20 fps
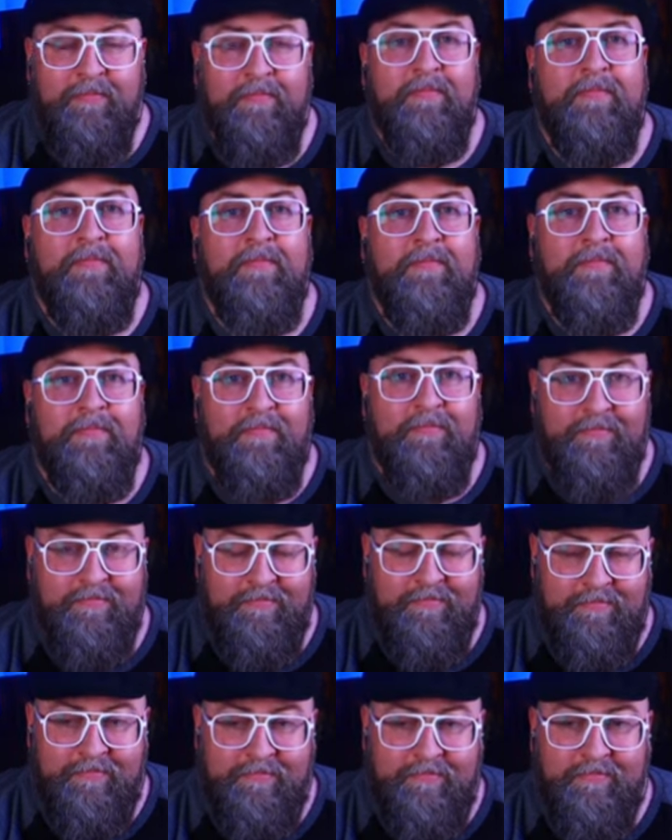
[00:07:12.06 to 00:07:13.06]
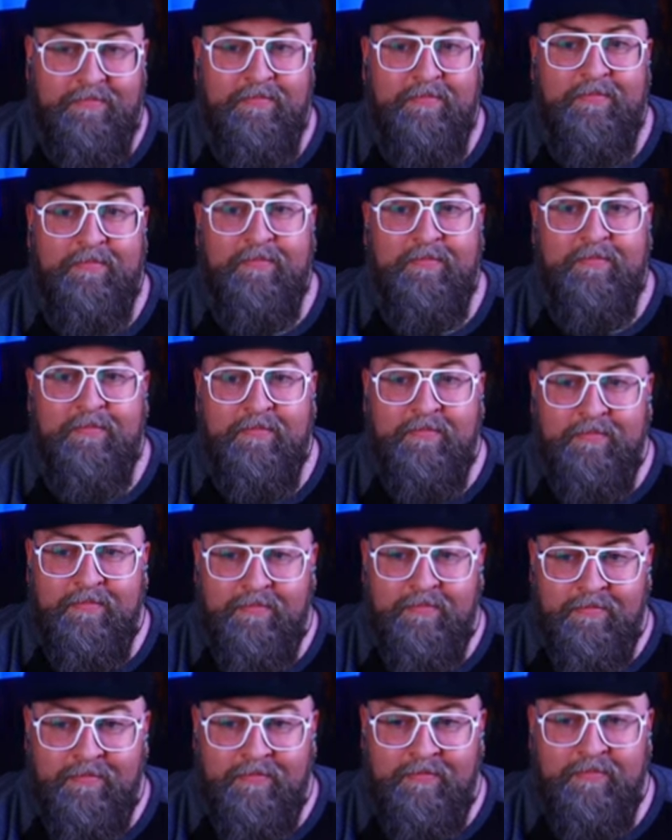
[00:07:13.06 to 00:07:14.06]

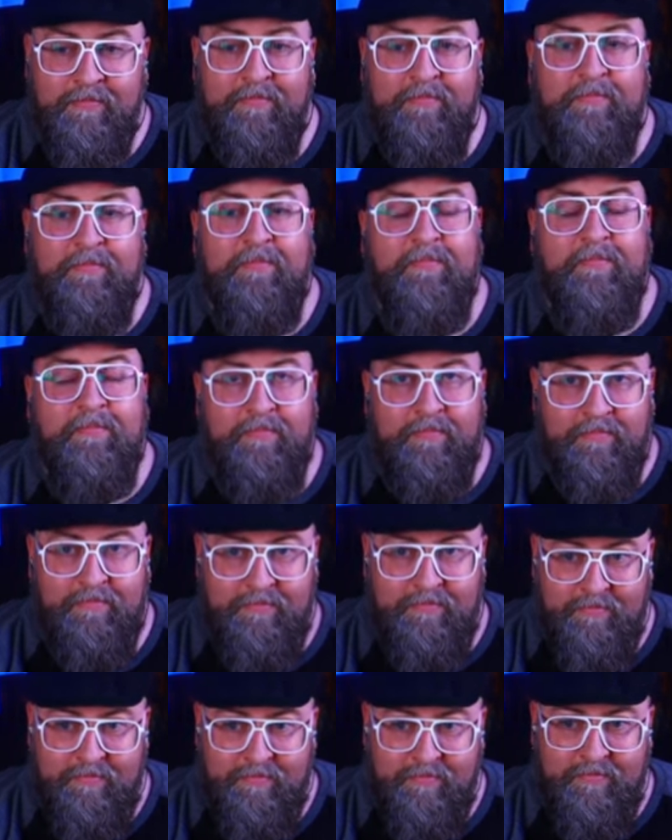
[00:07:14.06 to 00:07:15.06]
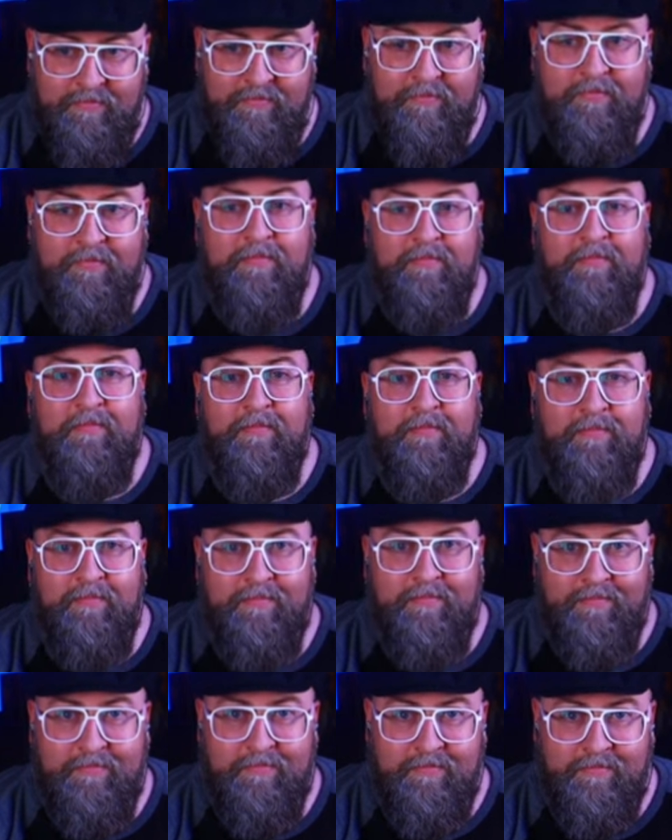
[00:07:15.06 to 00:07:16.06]

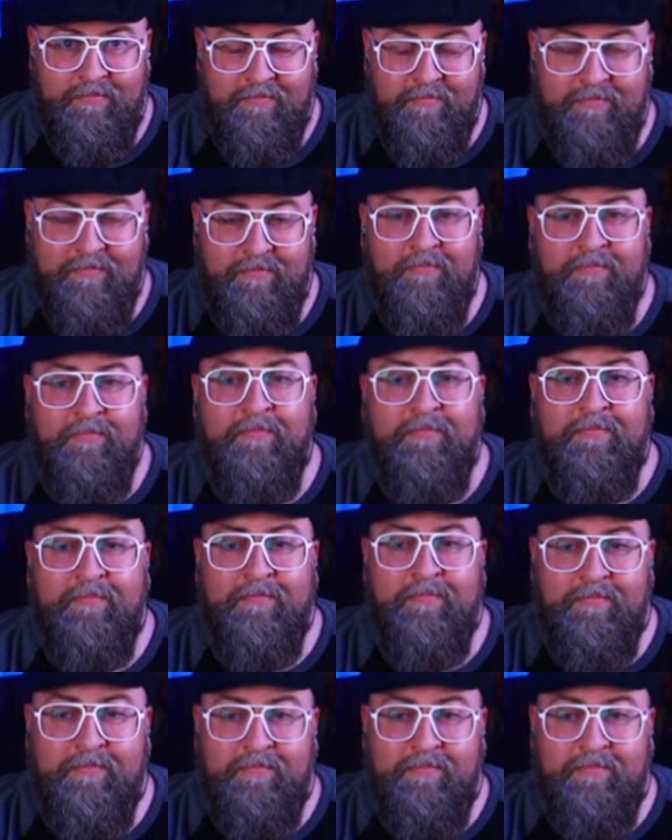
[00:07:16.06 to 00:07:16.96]
No words are spoken by the person on screen.